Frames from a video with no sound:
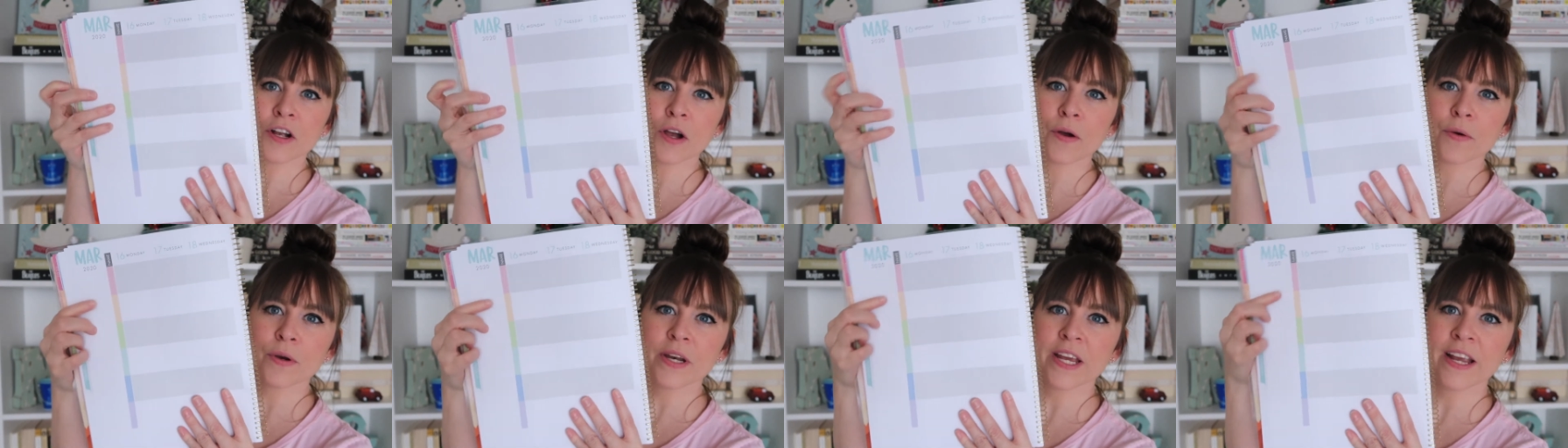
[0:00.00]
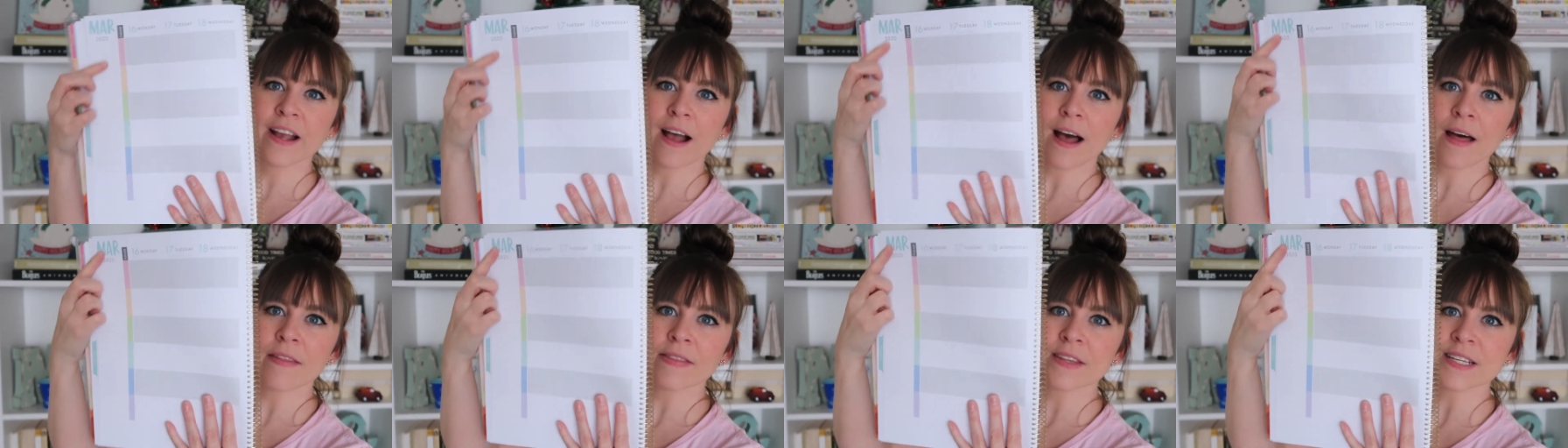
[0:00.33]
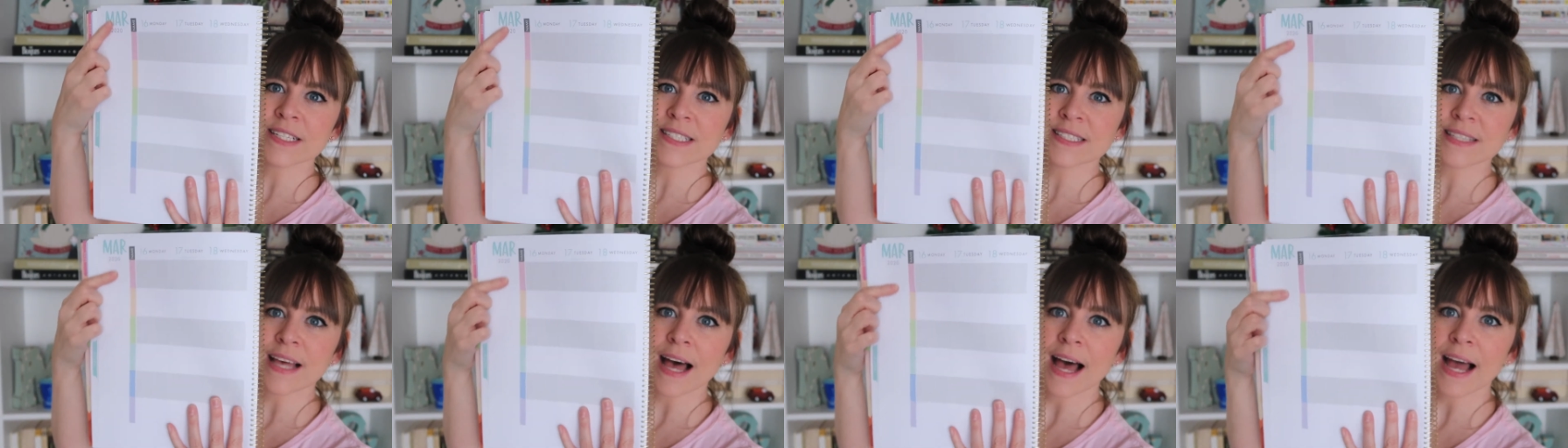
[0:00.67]
coding on the
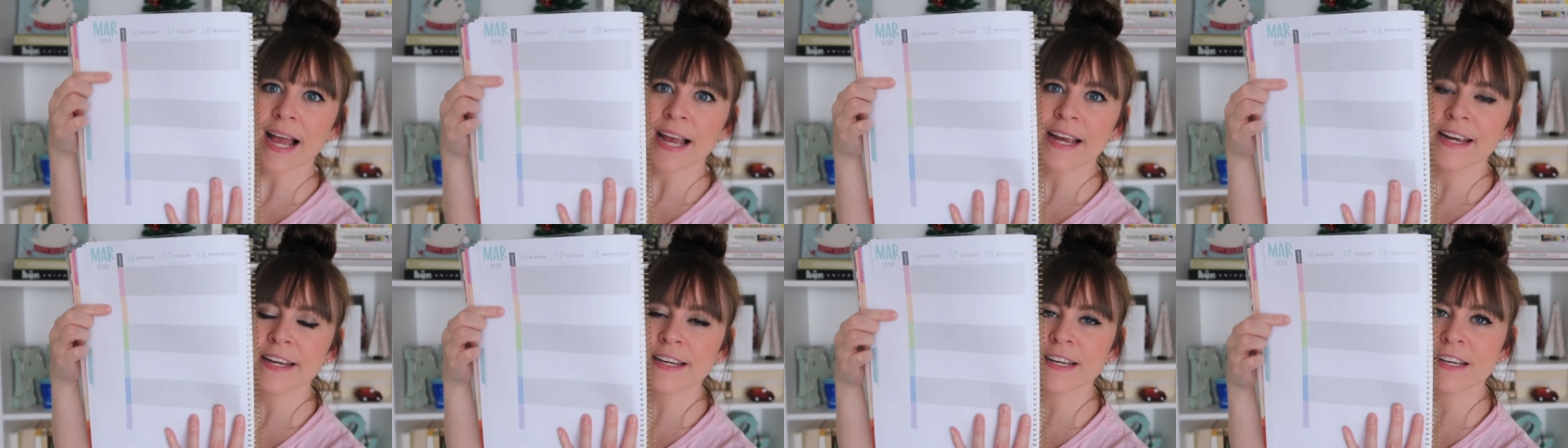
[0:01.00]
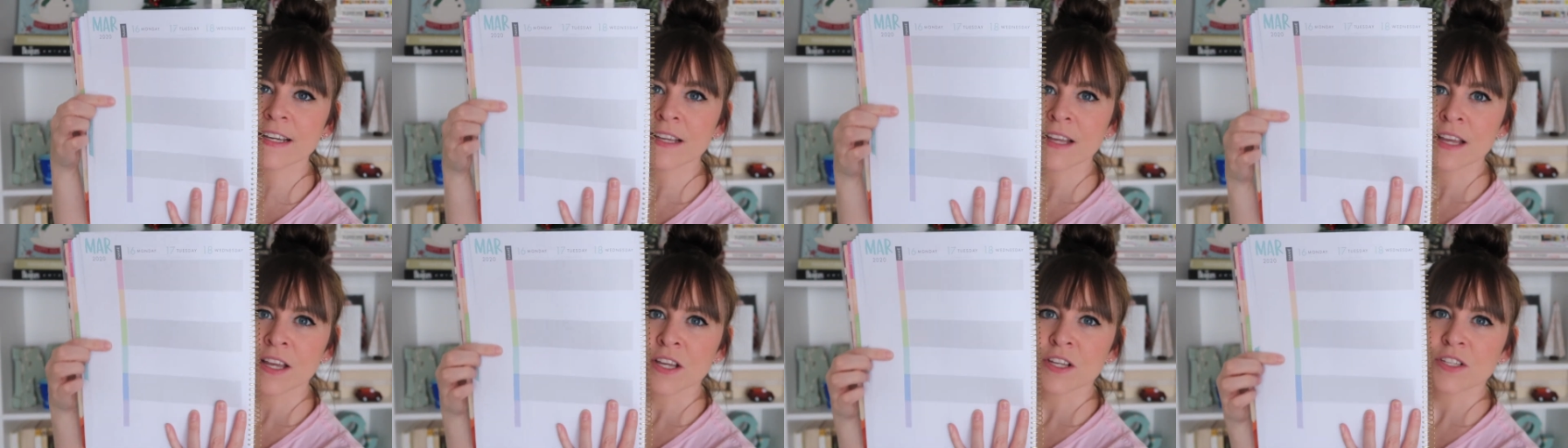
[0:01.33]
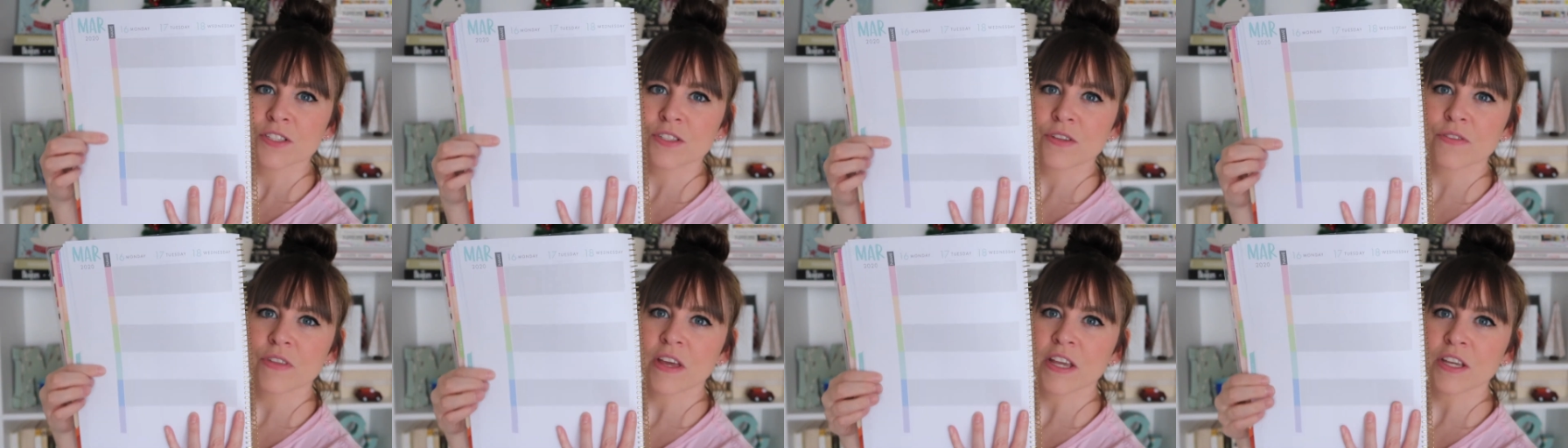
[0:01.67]
side
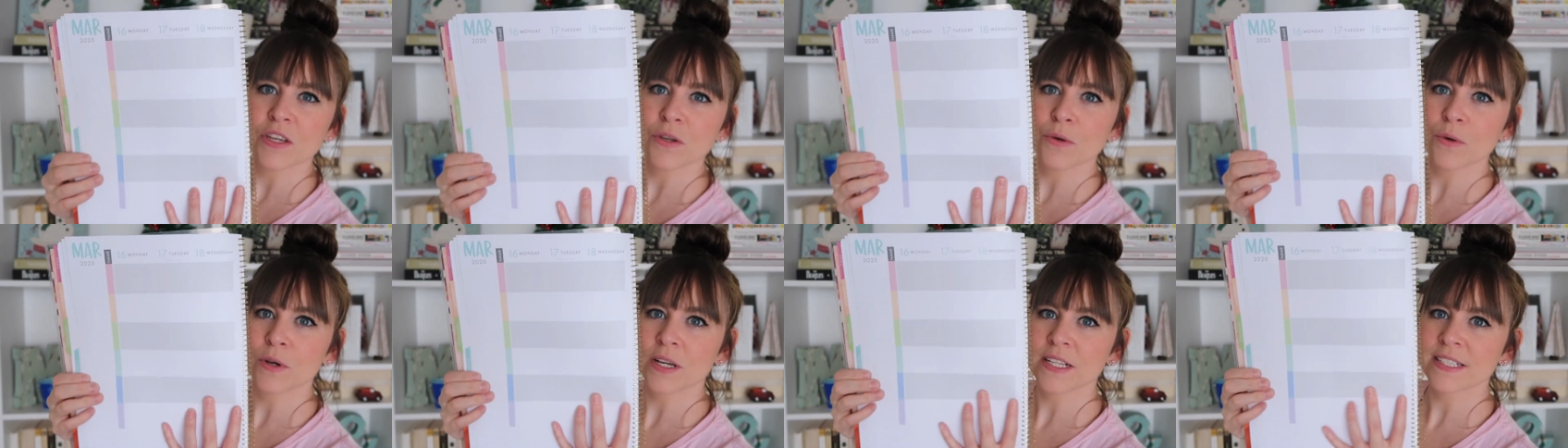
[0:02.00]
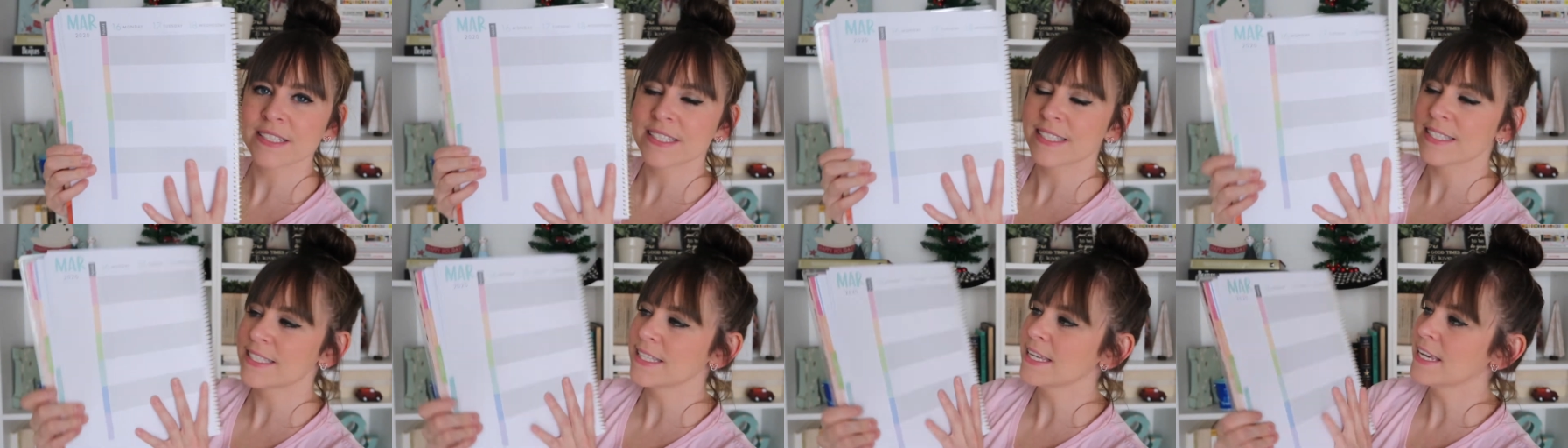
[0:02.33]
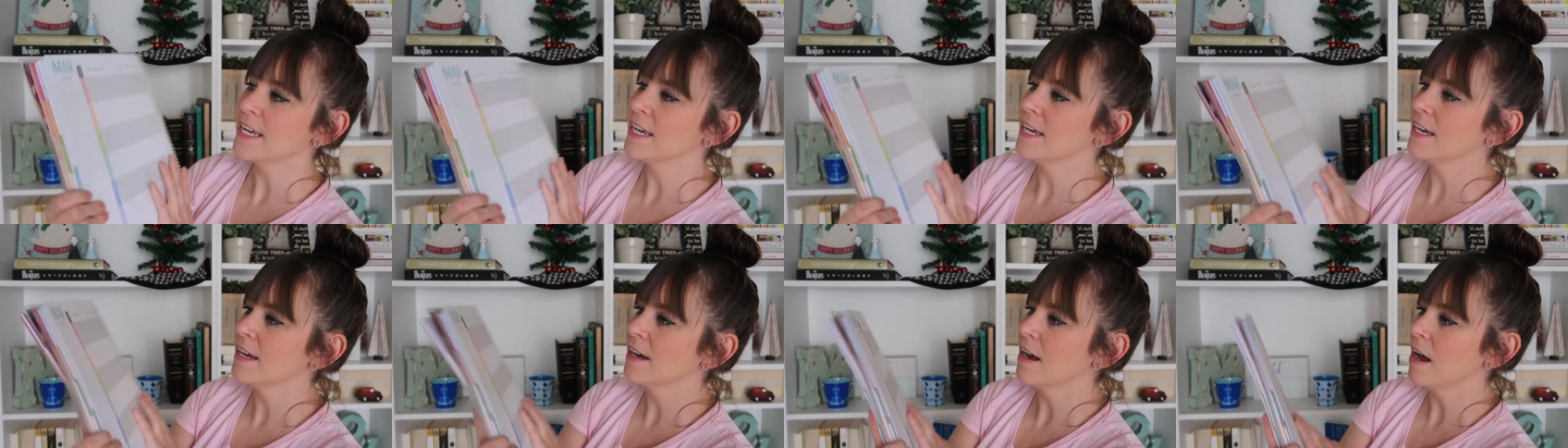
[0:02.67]
so that you can
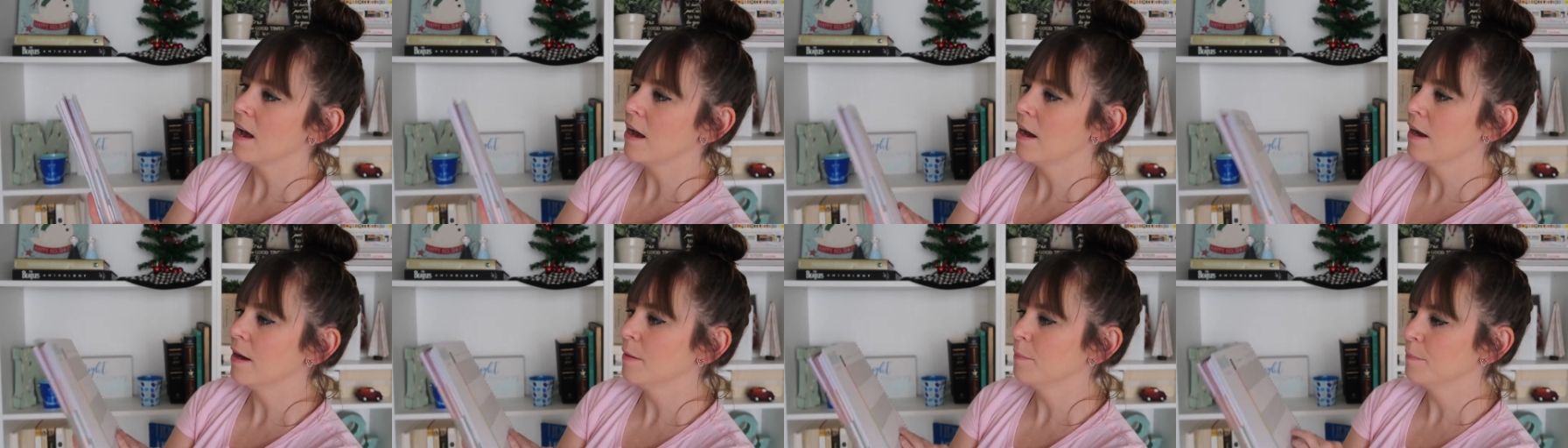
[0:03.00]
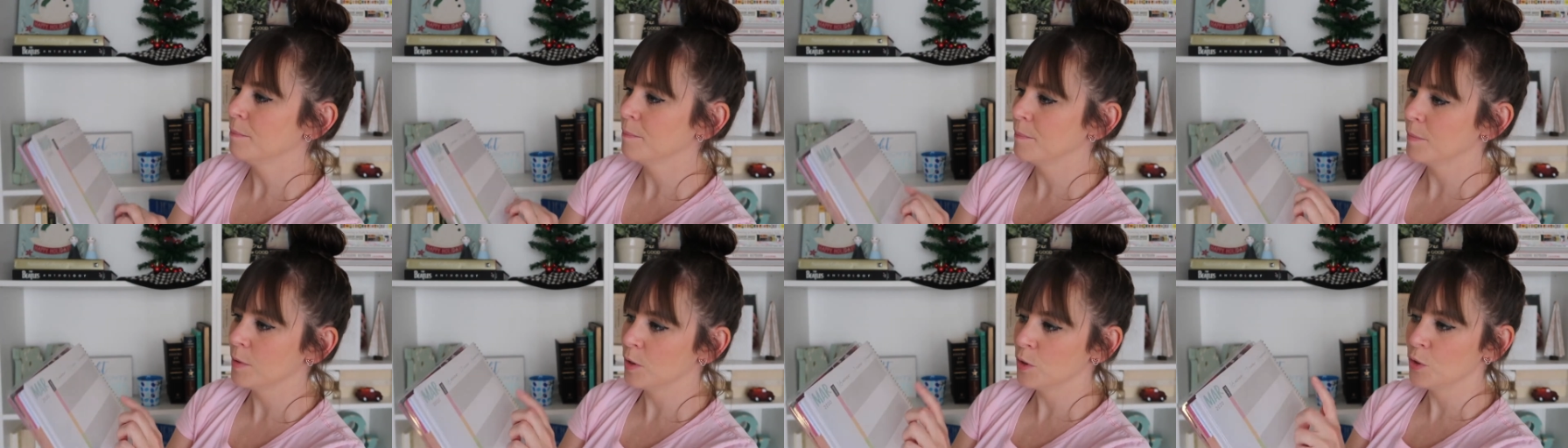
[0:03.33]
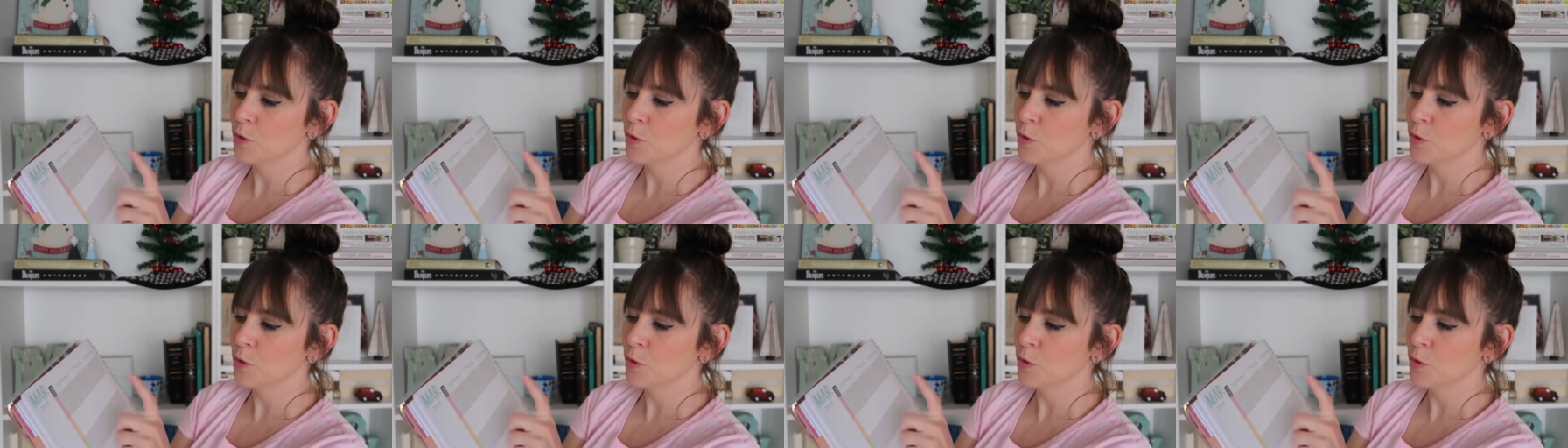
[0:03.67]
see um,